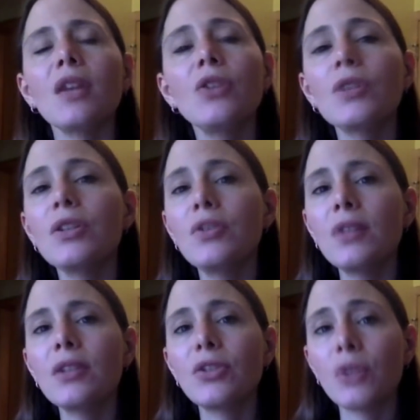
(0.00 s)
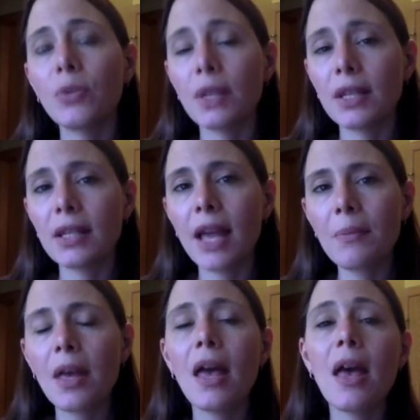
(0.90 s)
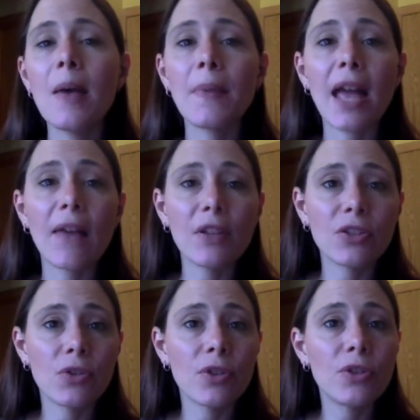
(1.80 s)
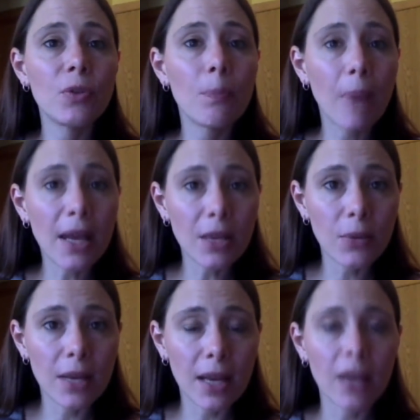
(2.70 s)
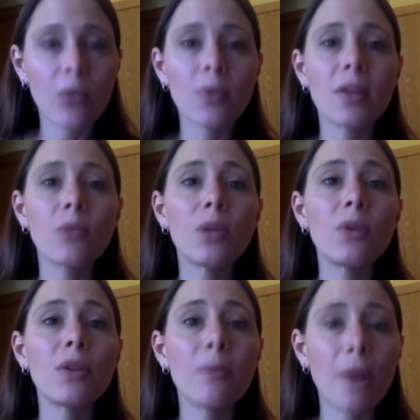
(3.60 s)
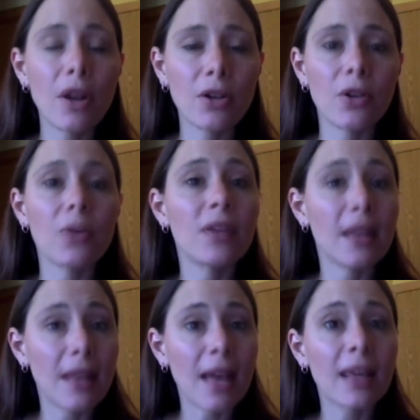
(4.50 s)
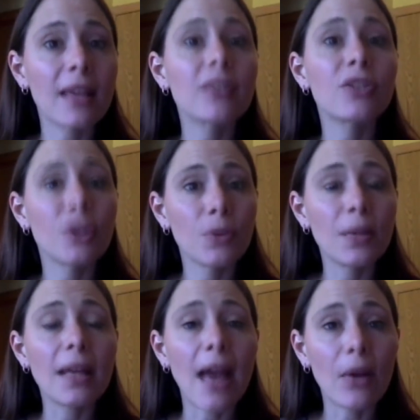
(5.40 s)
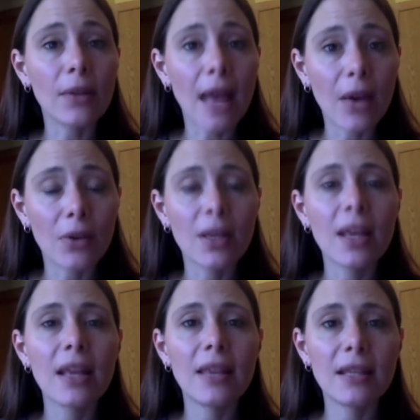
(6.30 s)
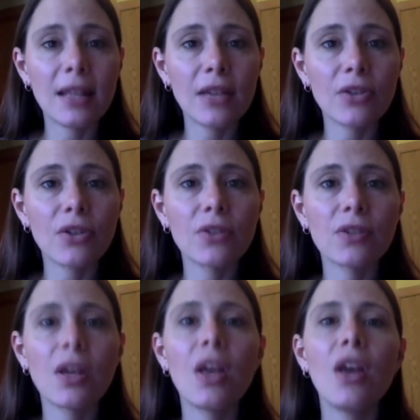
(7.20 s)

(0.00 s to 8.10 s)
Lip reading: You can do this during reading time by having students do buddy reading, where they read with a partner, and then in that case, they're going to read out loud. They take turns.